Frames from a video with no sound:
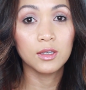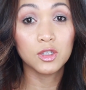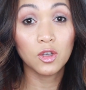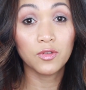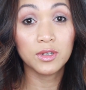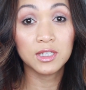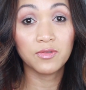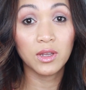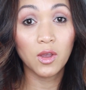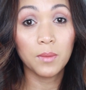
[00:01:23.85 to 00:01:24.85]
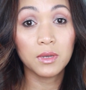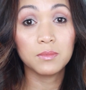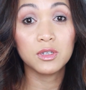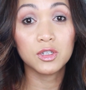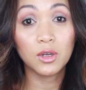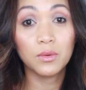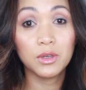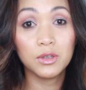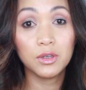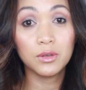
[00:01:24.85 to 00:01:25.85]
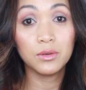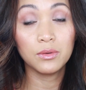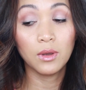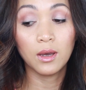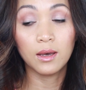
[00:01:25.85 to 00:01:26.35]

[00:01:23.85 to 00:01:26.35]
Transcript: So for this video, I'm going to be showing you